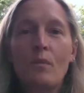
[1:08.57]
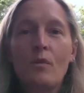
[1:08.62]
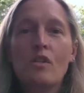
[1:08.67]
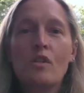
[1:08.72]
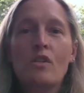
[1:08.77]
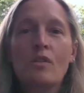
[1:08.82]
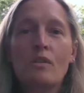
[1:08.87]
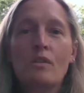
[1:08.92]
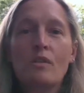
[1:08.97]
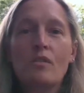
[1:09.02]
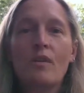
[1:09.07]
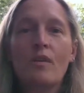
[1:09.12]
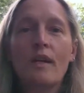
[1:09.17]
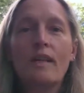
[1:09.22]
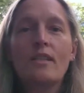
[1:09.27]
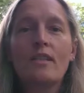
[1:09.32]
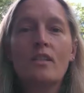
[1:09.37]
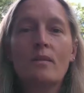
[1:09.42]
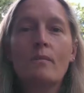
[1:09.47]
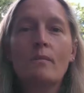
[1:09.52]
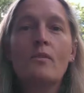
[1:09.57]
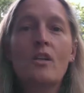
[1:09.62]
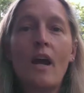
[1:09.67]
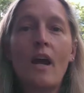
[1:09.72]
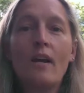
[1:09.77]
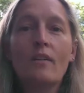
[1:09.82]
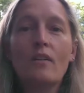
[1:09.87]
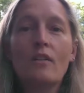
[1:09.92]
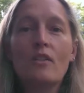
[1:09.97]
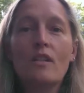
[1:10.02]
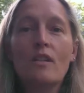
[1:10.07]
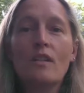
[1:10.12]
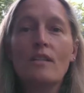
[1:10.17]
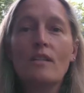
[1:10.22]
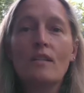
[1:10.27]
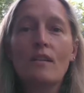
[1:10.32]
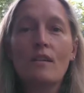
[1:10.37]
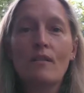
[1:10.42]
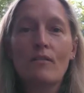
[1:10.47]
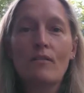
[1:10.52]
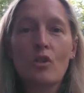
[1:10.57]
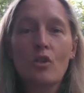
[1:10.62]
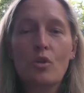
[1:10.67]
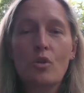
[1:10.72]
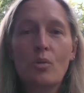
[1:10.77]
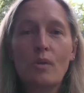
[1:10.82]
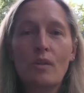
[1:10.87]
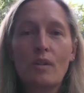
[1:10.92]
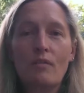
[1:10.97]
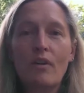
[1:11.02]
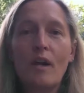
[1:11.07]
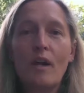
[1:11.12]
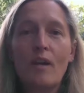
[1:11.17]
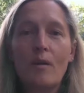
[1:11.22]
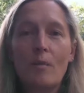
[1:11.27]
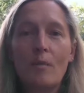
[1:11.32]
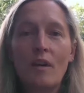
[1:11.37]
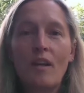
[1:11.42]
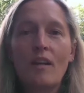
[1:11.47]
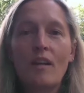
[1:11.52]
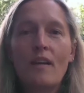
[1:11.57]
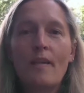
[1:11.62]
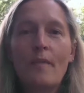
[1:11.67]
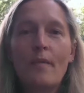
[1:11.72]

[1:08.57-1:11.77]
which creates some challenges in a virtual environment.